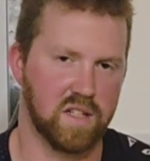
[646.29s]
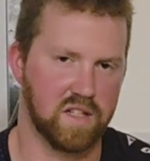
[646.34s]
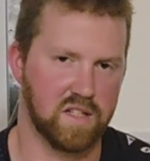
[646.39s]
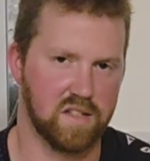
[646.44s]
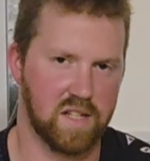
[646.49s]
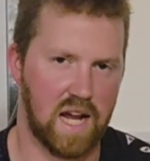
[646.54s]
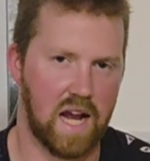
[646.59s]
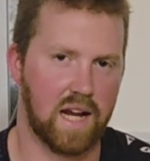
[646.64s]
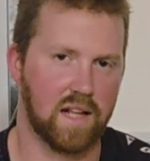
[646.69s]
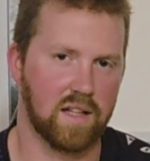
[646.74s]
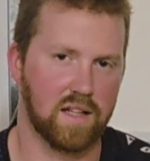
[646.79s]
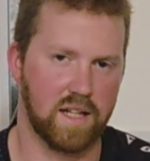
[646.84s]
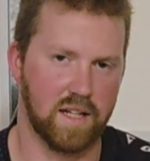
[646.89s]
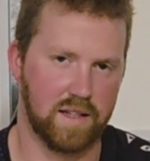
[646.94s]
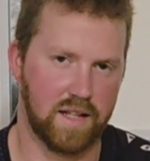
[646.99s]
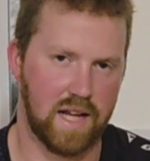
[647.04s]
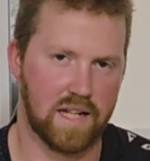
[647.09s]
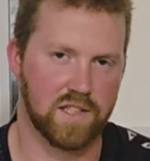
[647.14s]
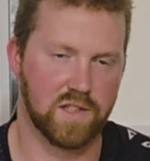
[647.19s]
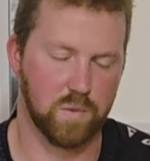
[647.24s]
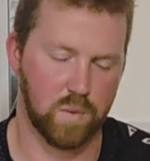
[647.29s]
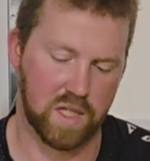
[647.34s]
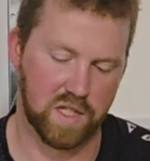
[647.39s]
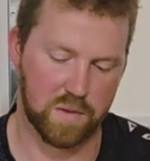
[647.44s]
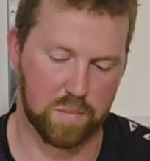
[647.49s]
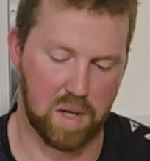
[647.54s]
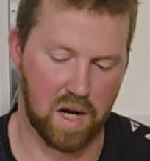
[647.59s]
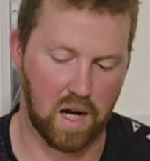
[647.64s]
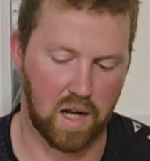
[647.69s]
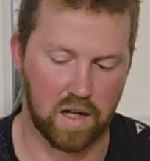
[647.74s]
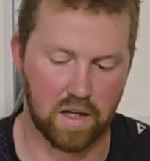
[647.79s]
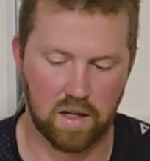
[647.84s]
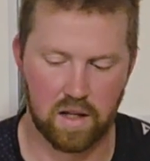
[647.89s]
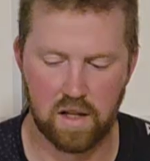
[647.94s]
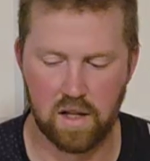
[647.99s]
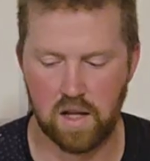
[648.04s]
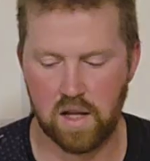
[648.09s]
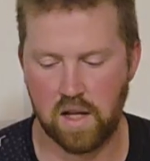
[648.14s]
exactly in that sweet spot.